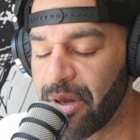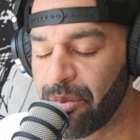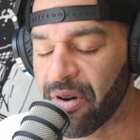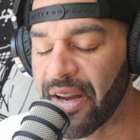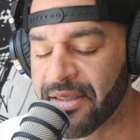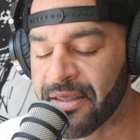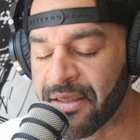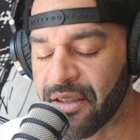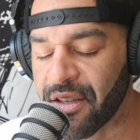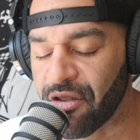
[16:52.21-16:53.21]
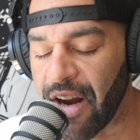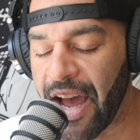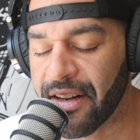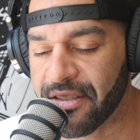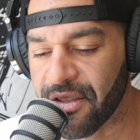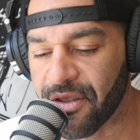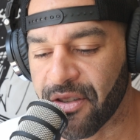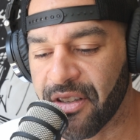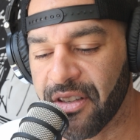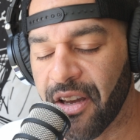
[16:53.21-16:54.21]
Be present to the
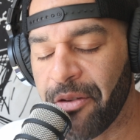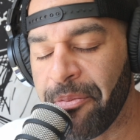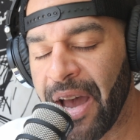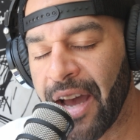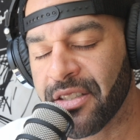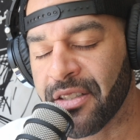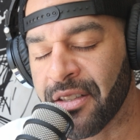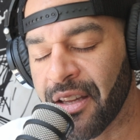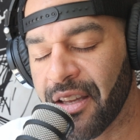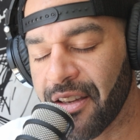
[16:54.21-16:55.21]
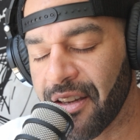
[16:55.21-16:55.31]
gratitude. Imagine.